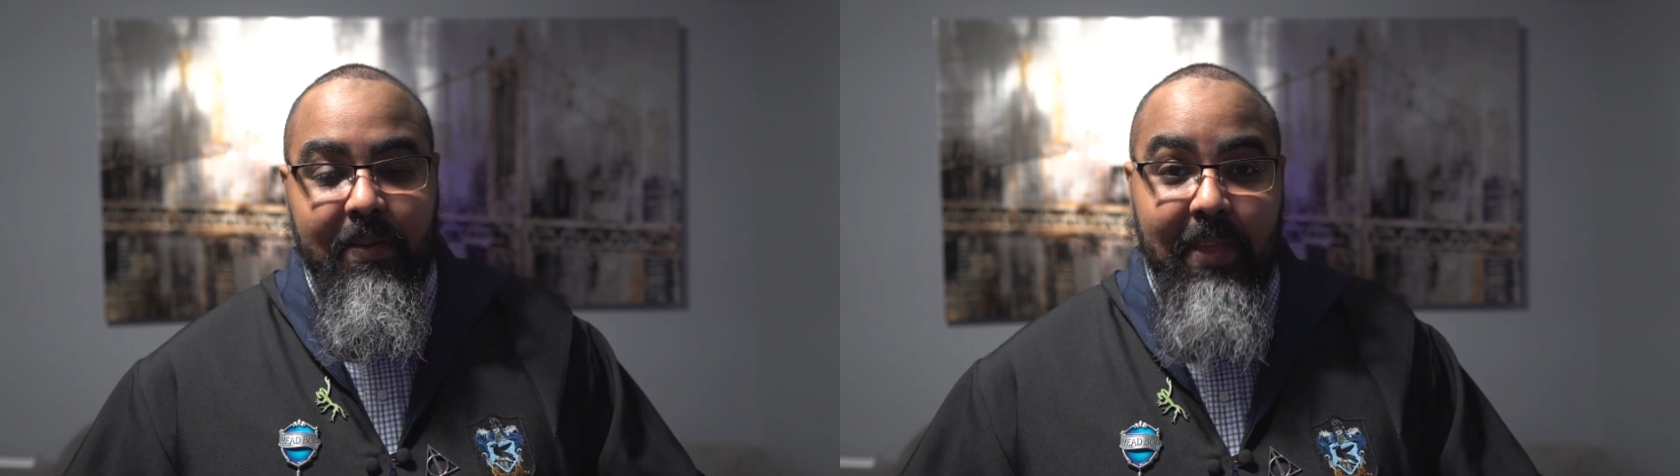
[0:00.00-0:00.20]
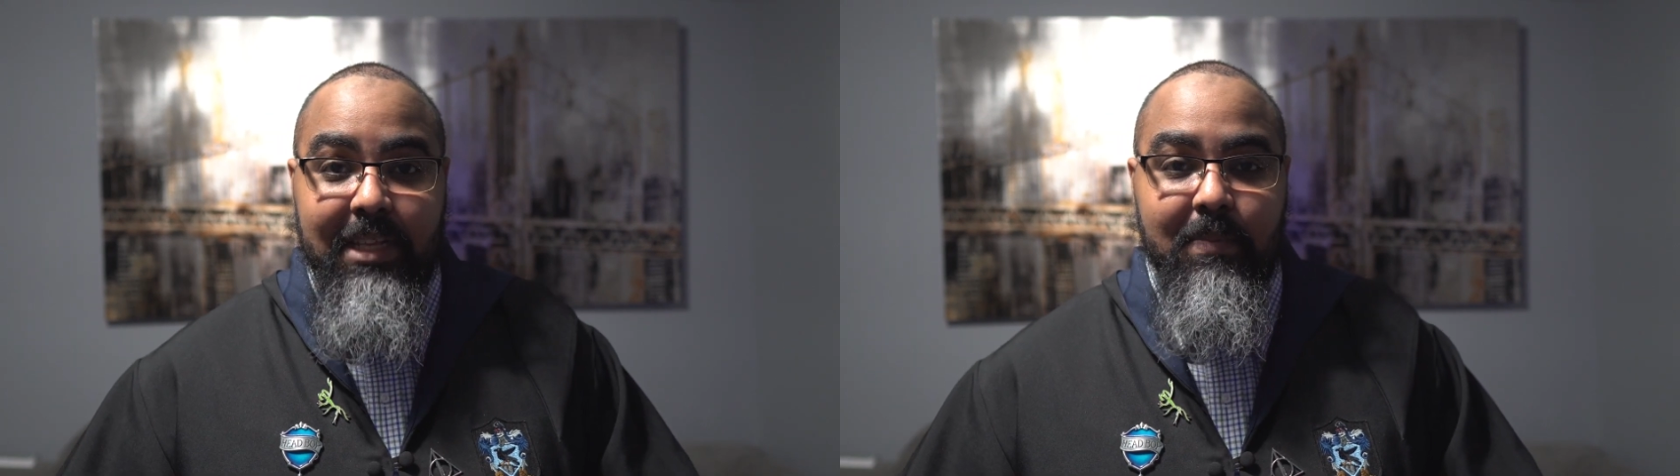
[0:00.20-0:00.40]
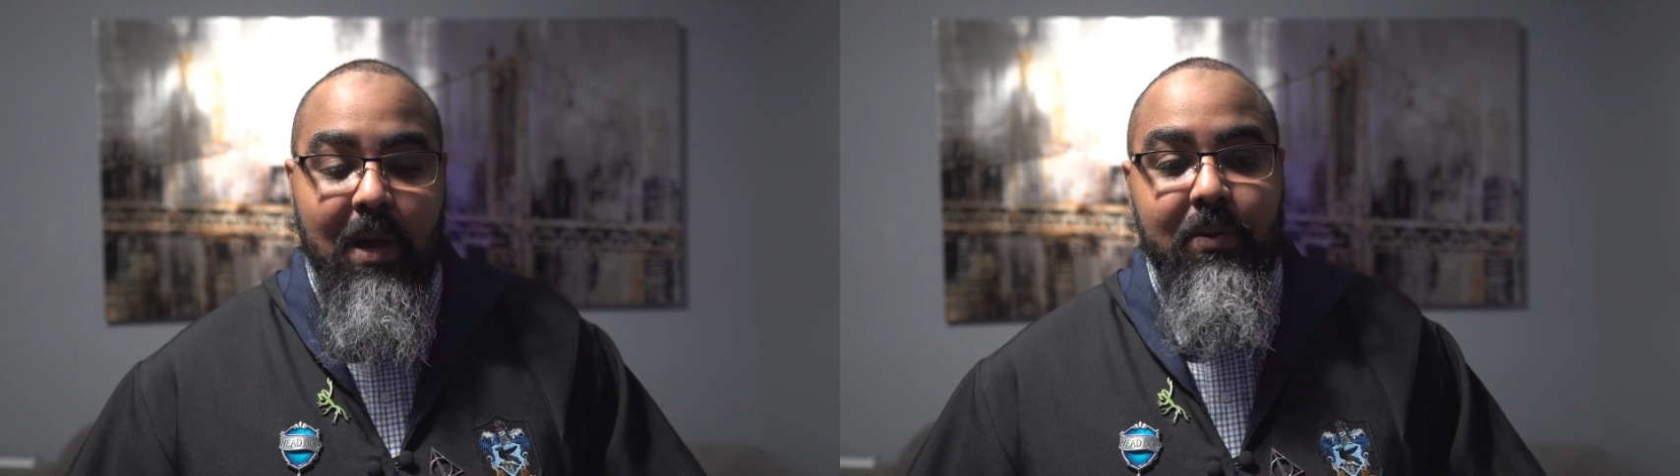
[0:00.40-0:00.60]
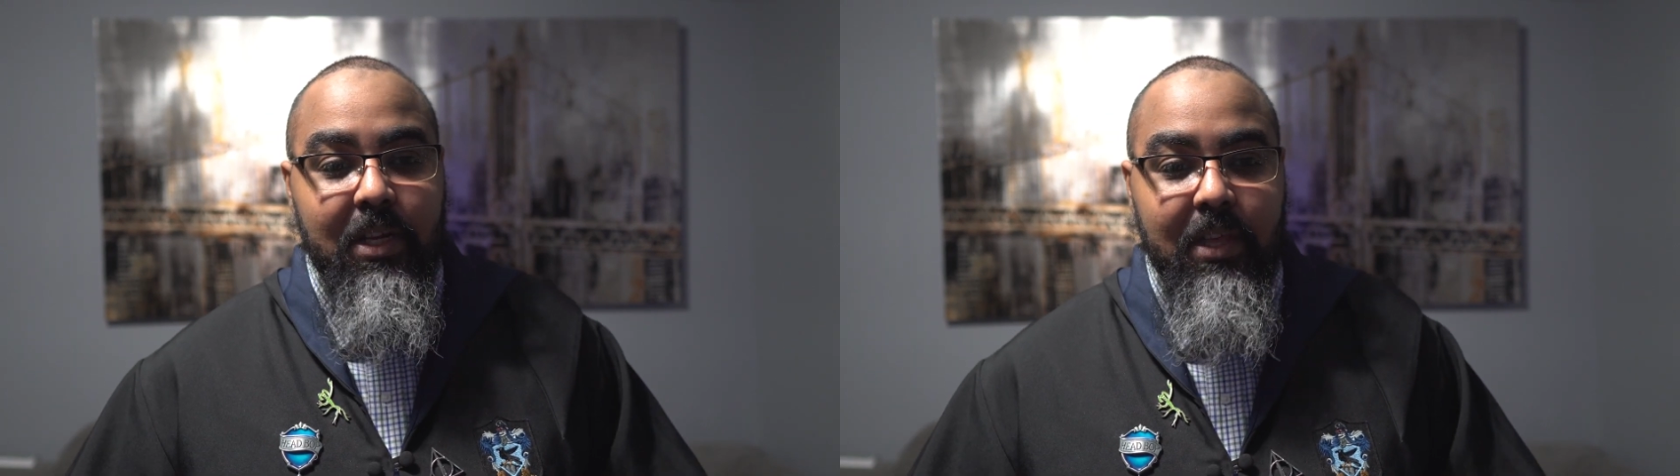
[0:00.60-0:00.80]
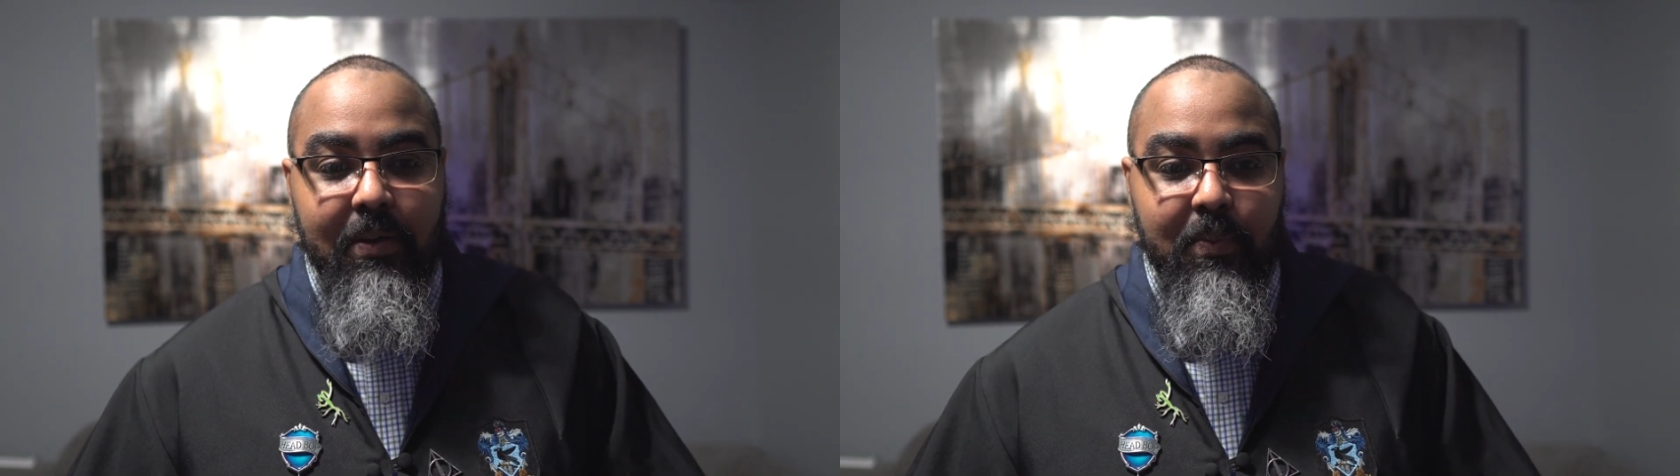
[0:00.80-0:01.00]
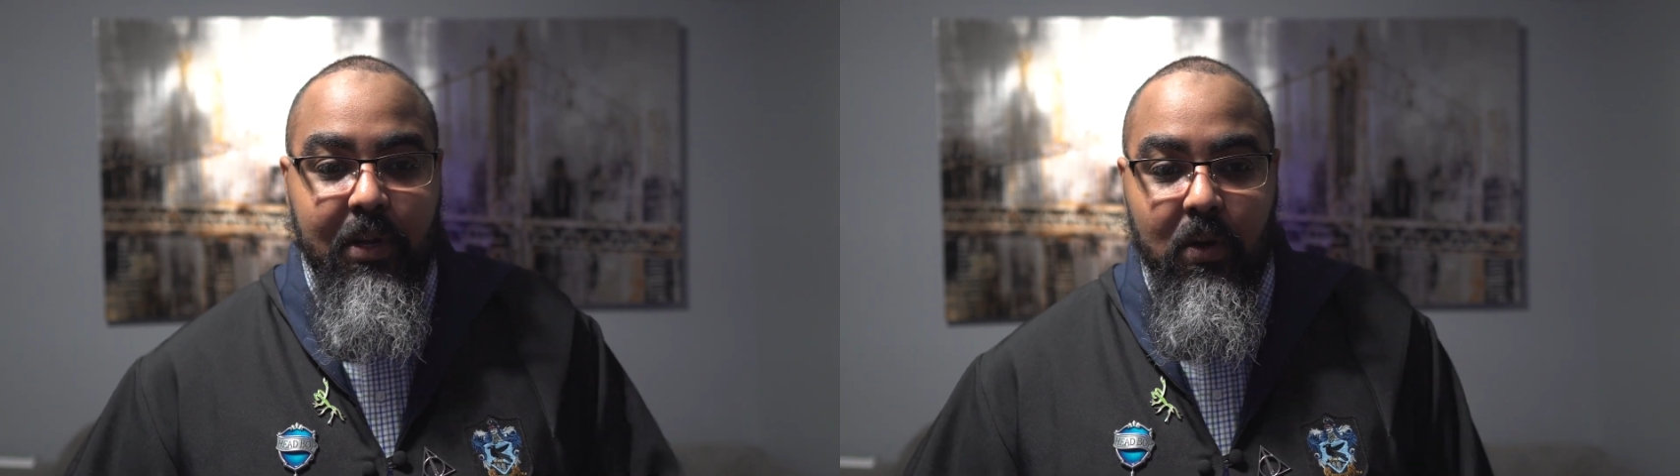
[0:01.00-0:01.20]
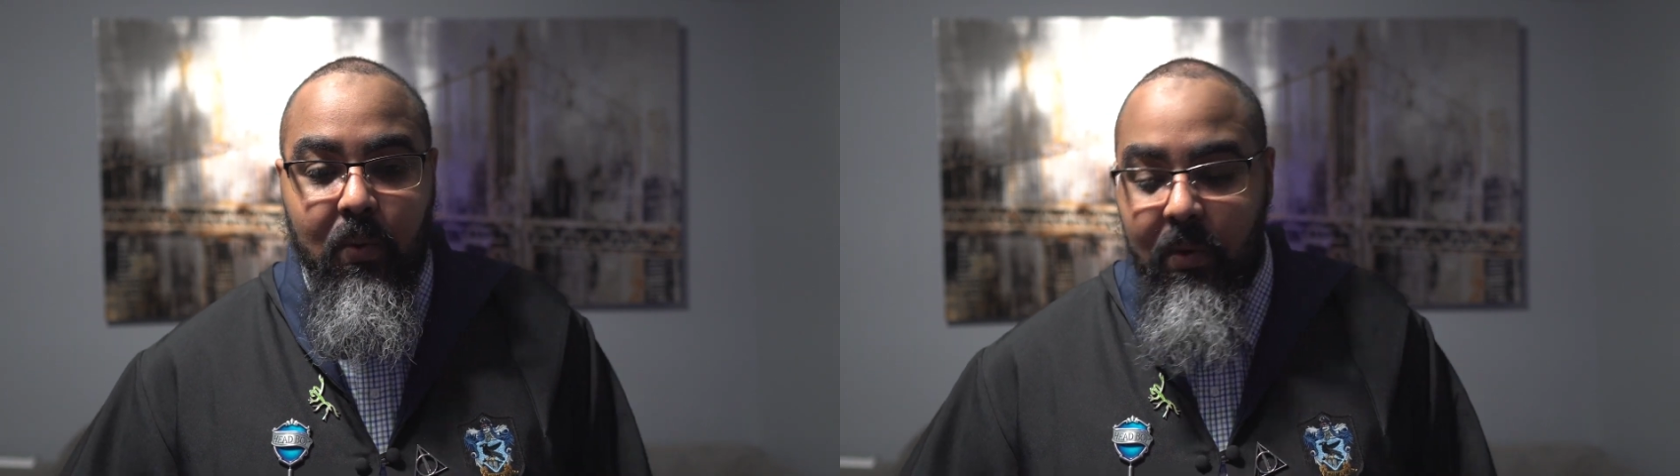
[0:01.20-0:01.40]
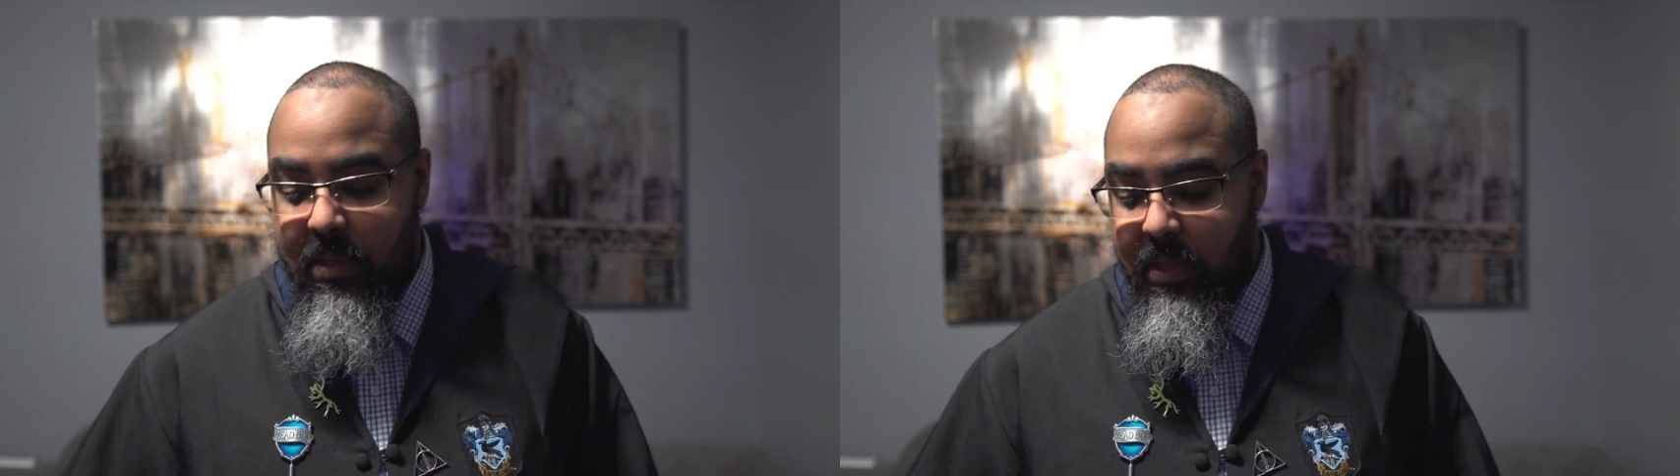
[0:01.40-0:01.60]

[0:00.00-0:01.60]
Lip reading: of that spell, which I thought was pretty cool.